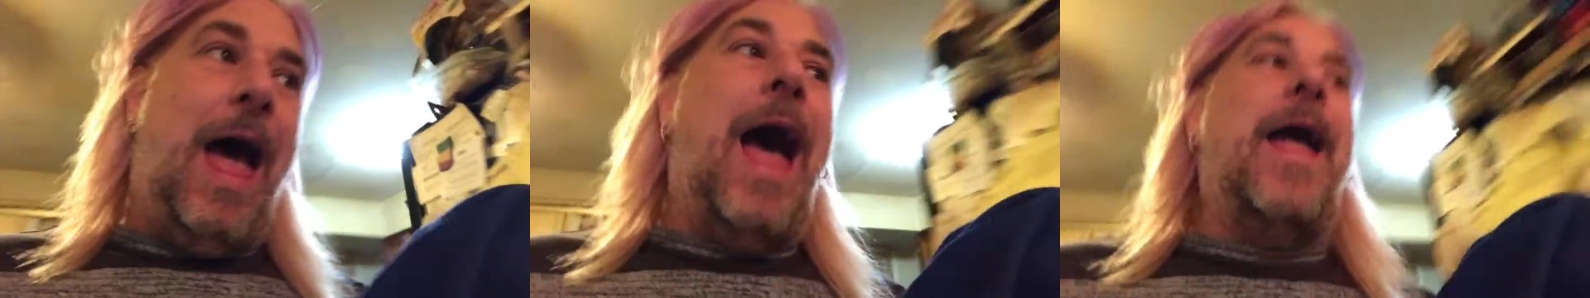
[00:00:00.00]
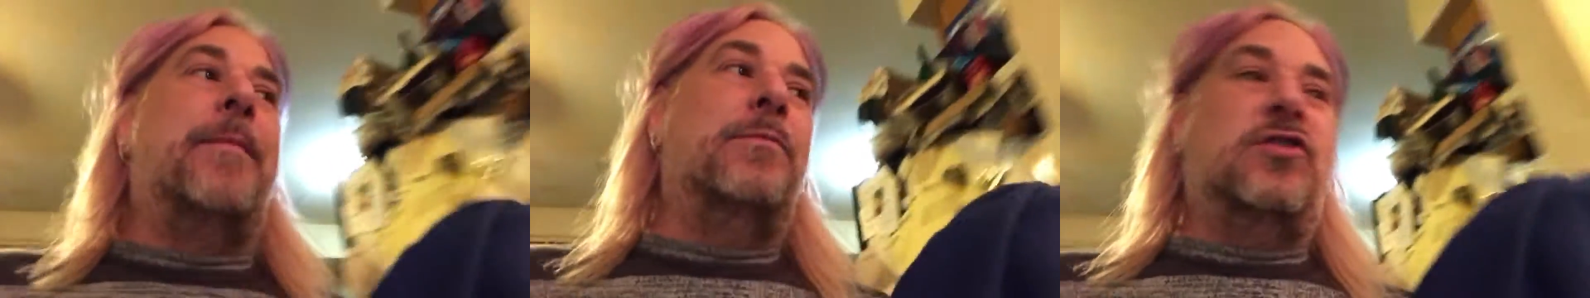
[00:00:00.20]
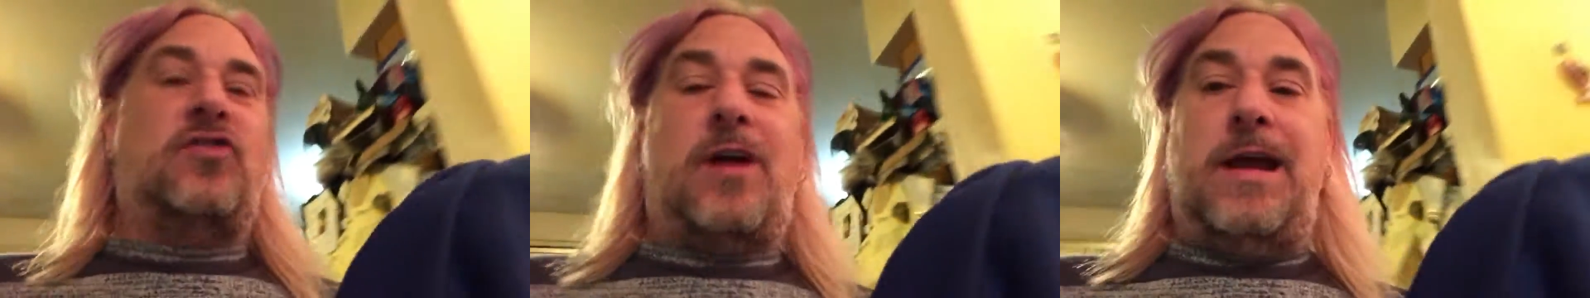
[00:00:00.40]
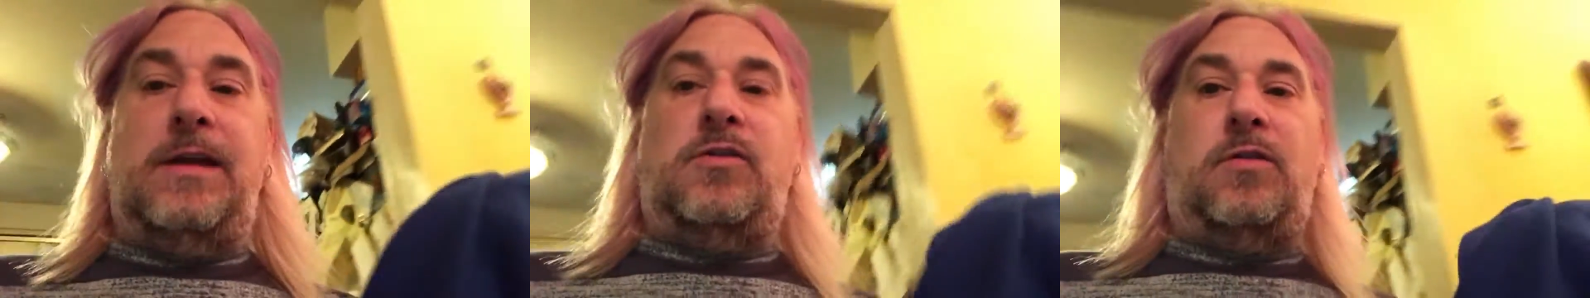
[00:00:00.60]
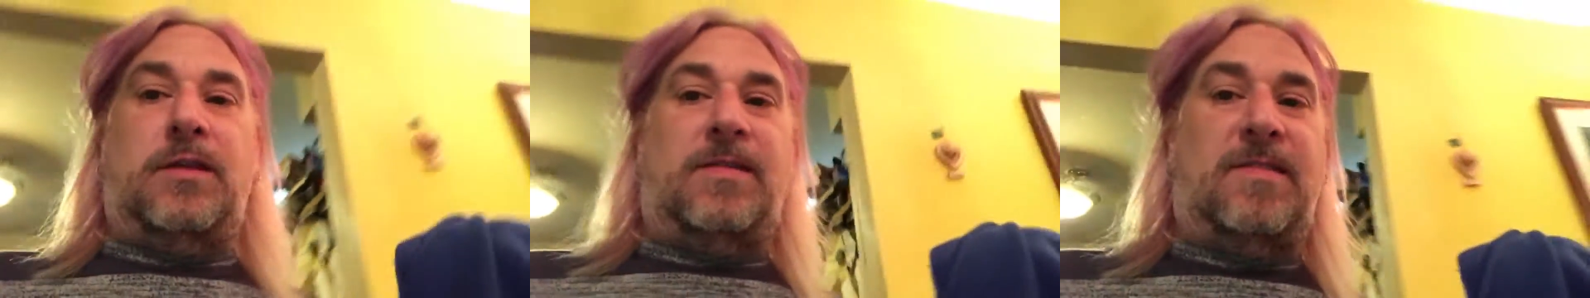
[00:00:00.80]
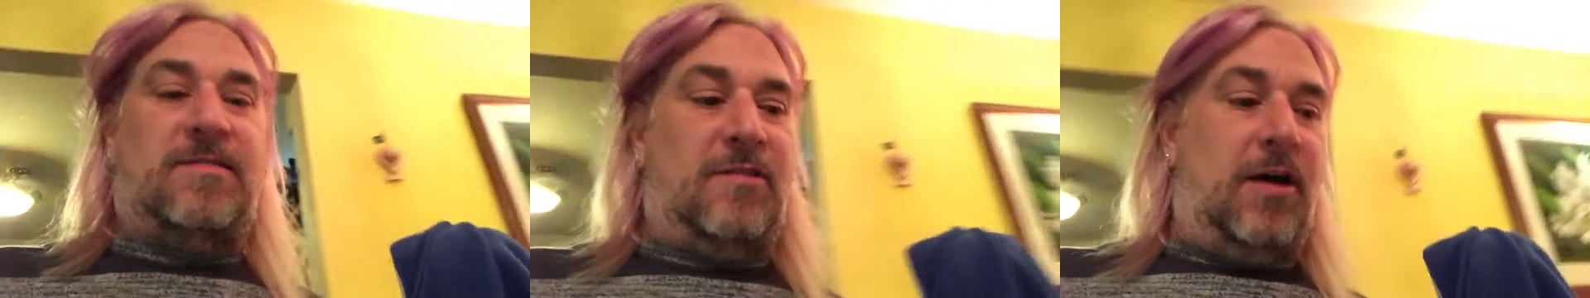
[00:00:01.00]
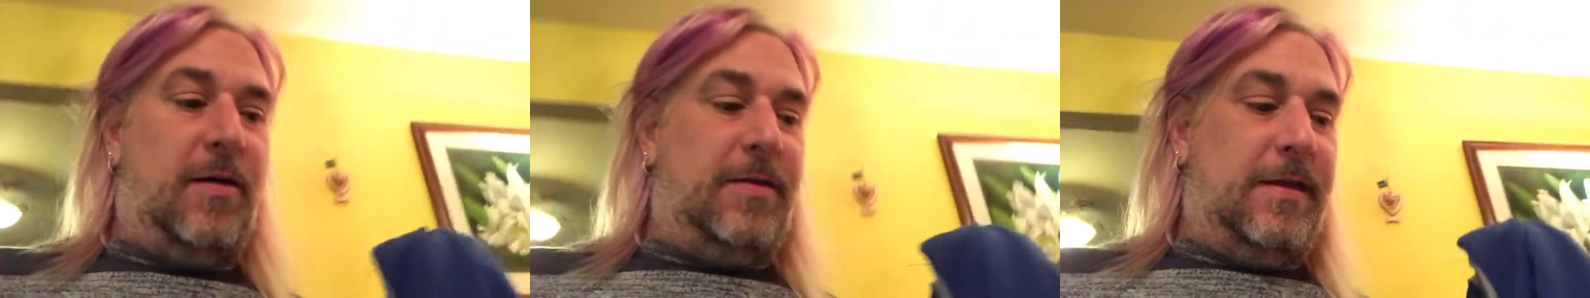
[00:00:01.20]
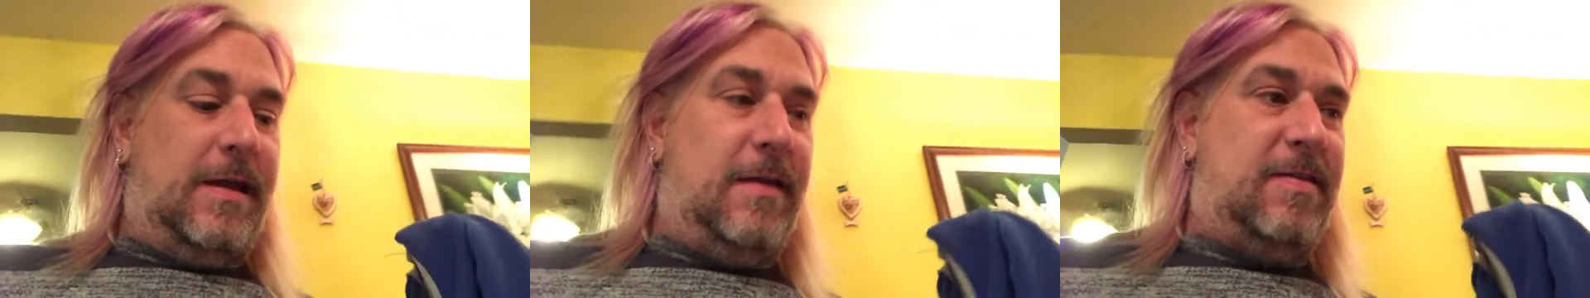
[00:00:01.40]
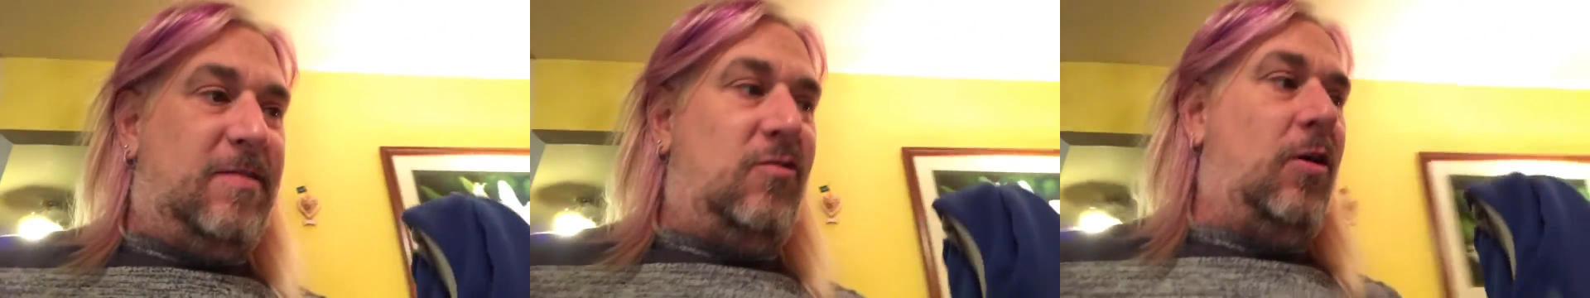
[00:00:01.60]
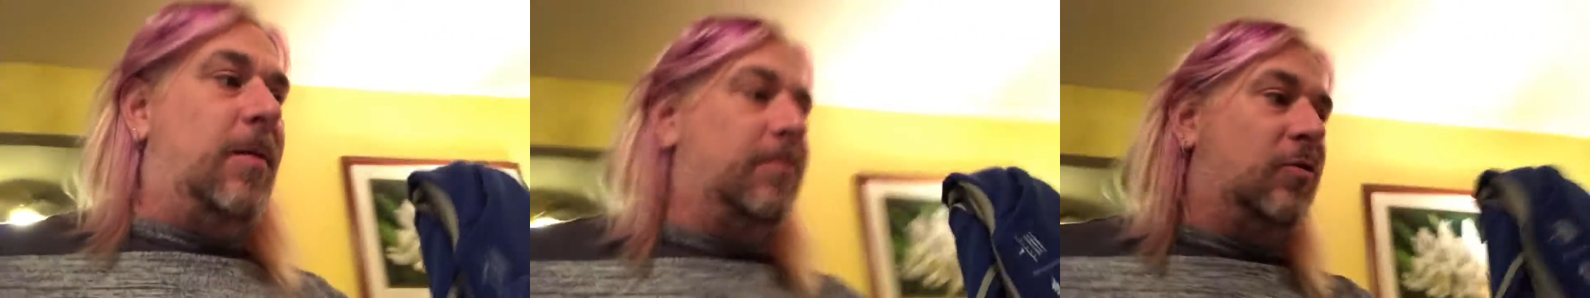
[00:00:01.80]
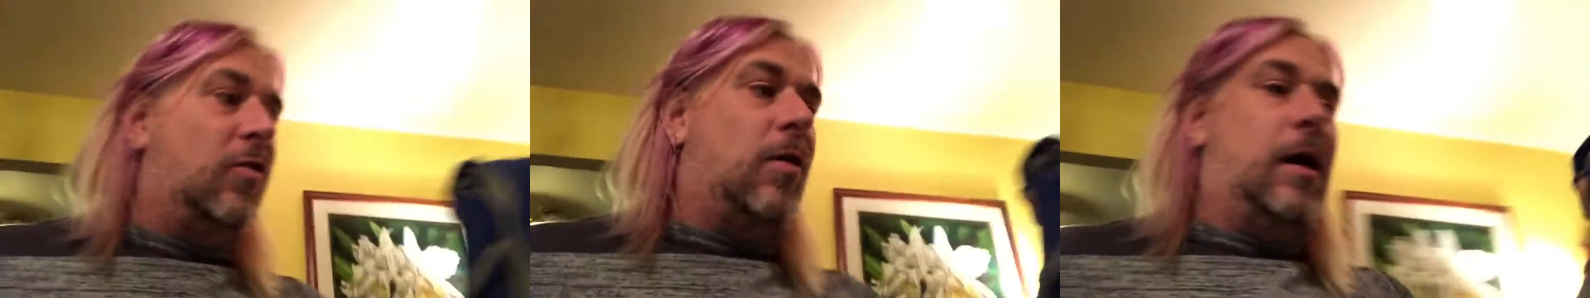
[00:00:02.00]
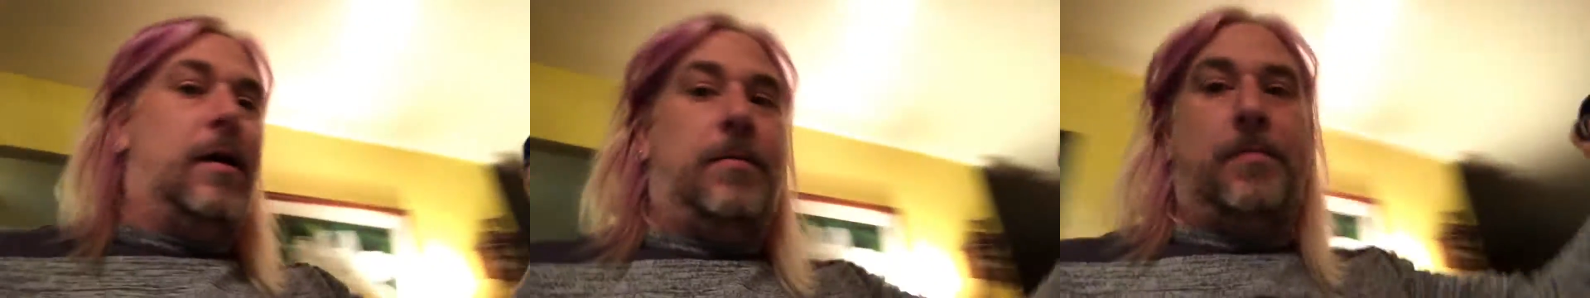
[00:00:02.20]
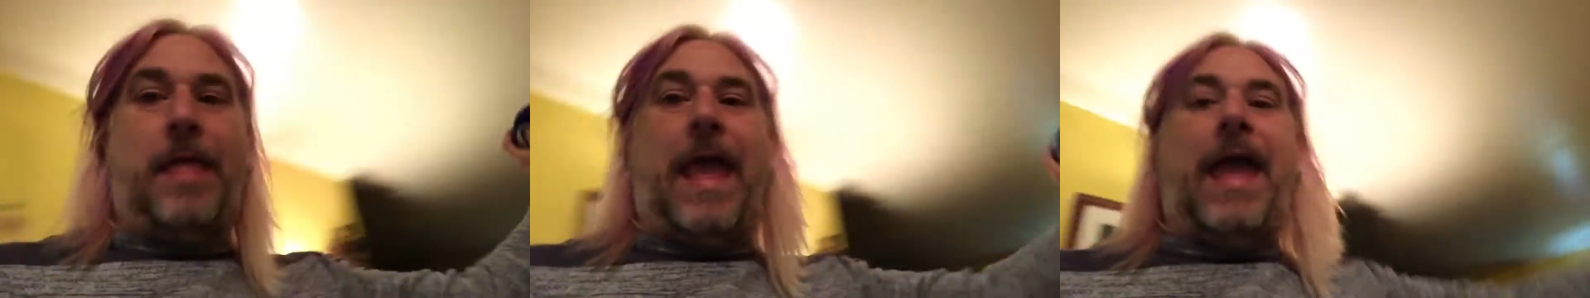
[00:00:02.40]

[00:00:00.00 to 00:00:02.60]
trying to install the storm door.